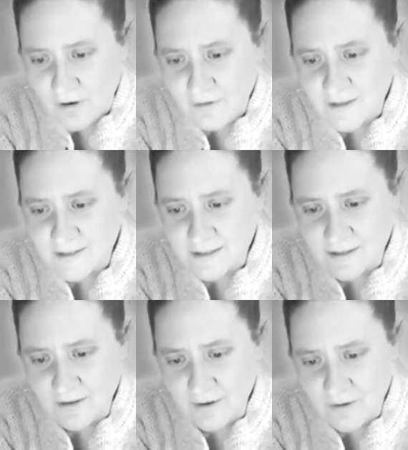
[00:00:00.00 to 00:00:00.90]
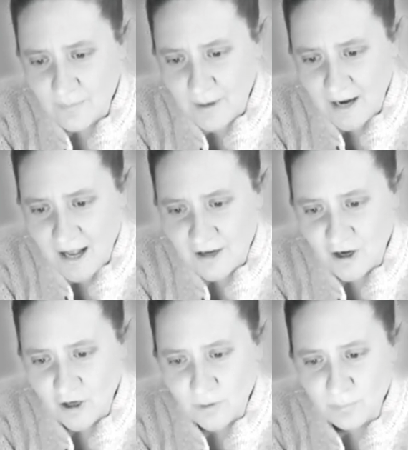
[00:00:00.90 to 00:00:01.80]
Oh, oh my God,
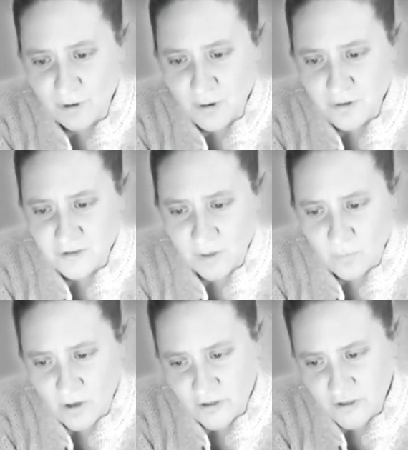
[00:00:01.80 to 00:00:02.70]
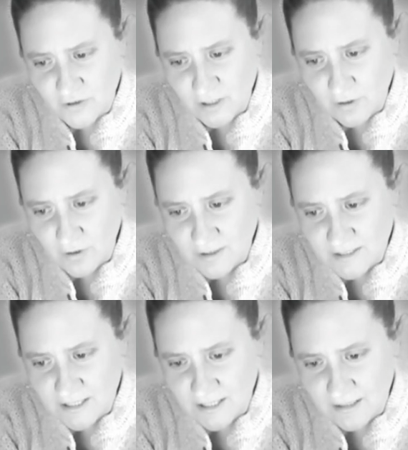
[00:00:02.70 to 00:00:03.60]
curb brokers on Wall Street, New York
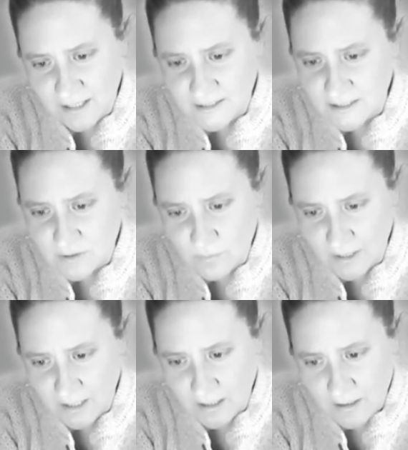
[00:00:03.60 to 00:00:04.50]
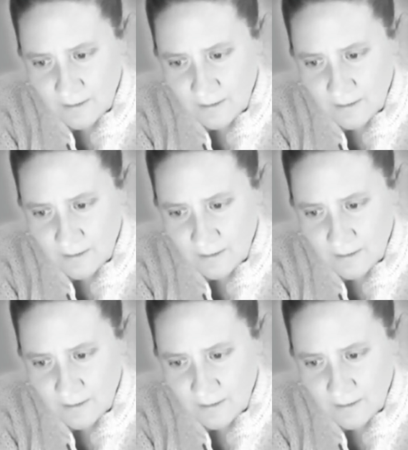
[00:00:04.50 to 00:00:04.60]
City in 1920,